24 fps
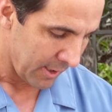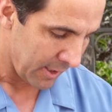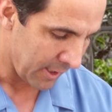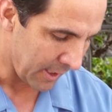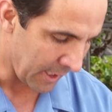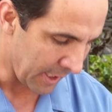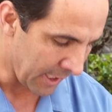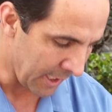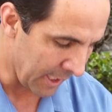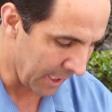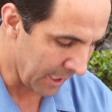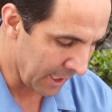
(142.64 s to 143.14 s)

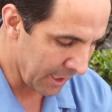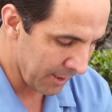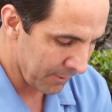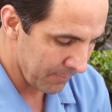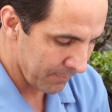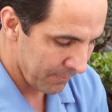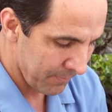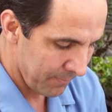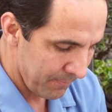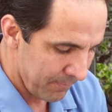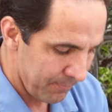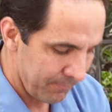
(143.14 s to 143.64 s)

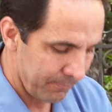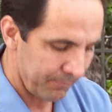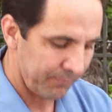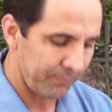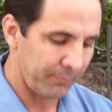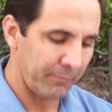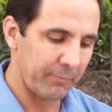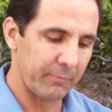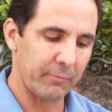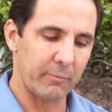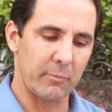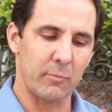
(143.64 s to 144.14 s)
Um,
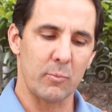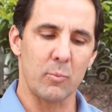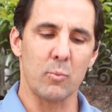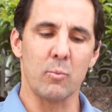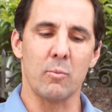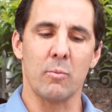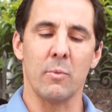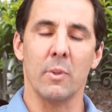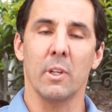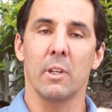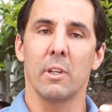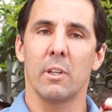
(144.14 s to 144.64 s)

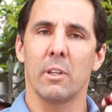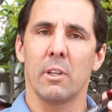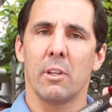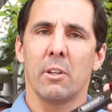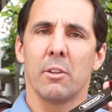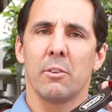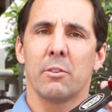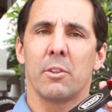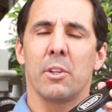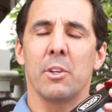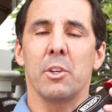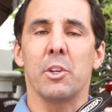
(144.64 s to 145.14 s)

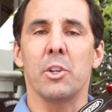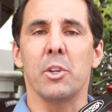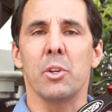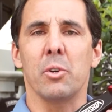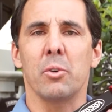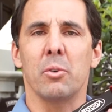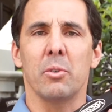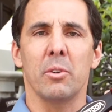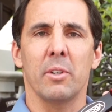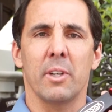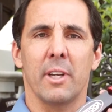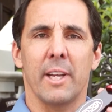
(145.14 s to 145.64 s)
the
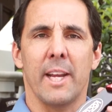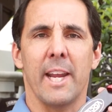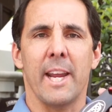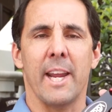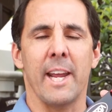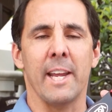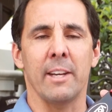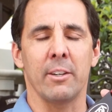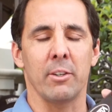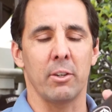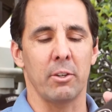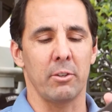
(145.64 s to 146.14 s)
new
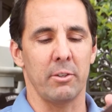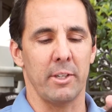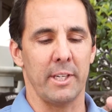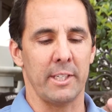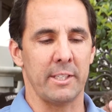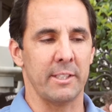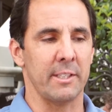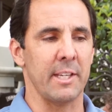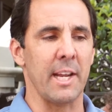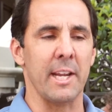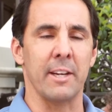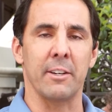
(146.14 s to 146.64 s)
handle
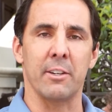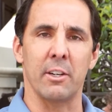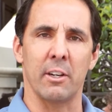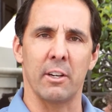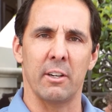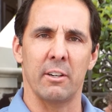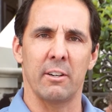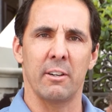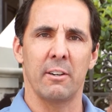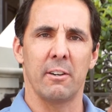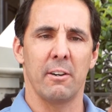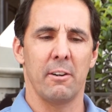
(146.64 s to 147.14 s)

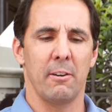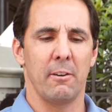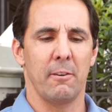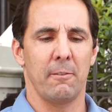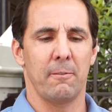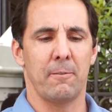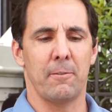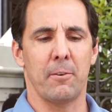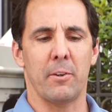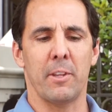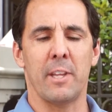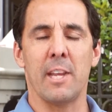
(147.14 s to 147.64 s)
extender
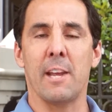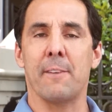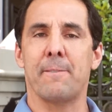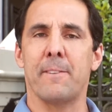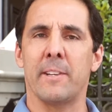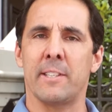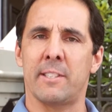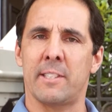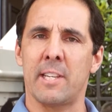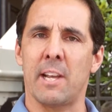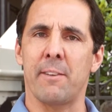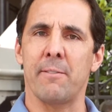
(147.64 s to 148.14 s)
for the
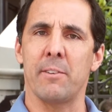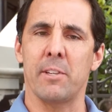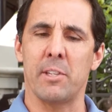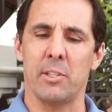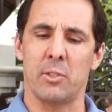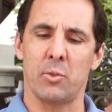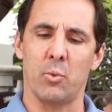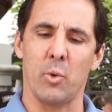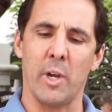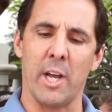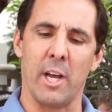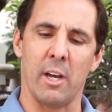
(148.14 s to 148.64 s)
FS7
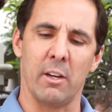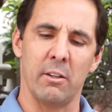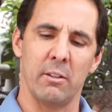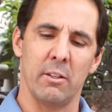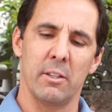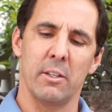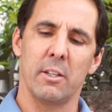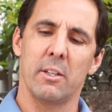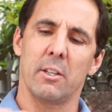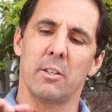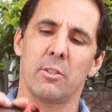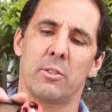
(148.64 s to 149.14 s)
as well.
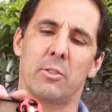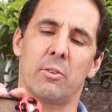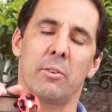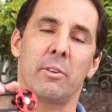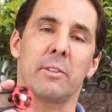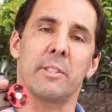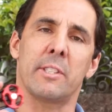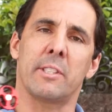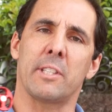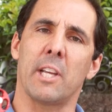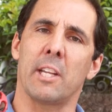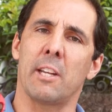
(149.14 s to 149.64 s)
So
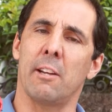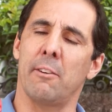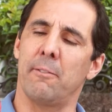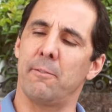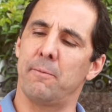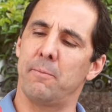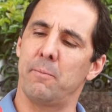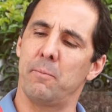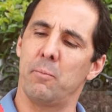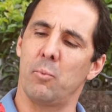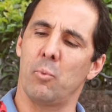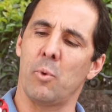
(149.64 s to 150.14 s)
instead of
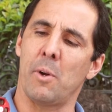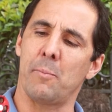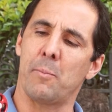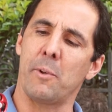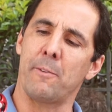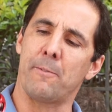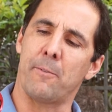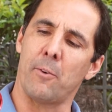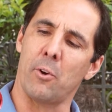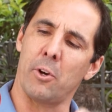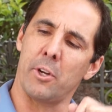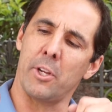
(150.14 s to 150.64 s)
what
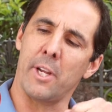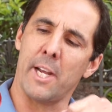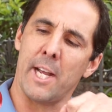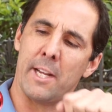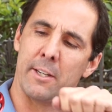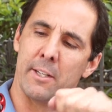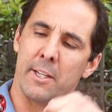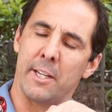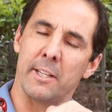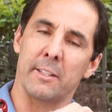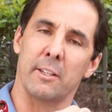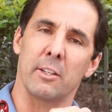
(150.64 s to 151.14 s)
before you
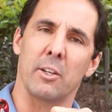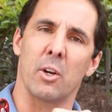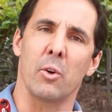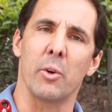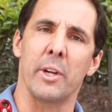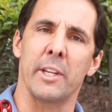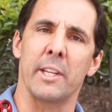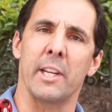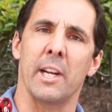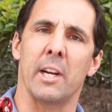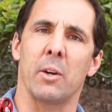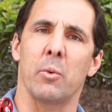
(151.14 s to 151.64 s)
had to go
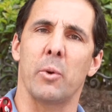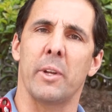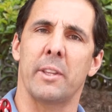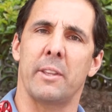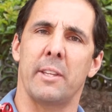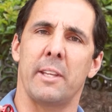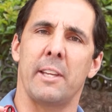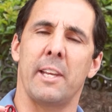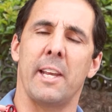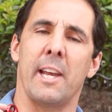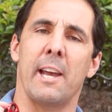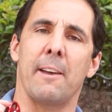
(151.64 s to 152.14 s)
in there with
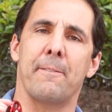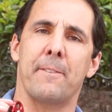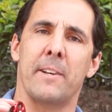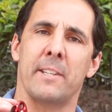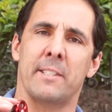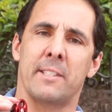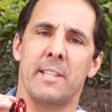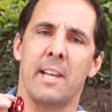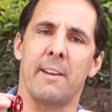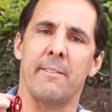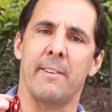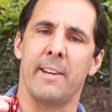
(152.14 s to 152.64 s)
the
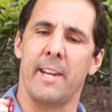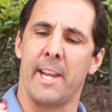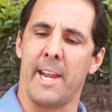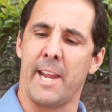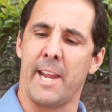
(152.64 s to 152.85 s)
FS7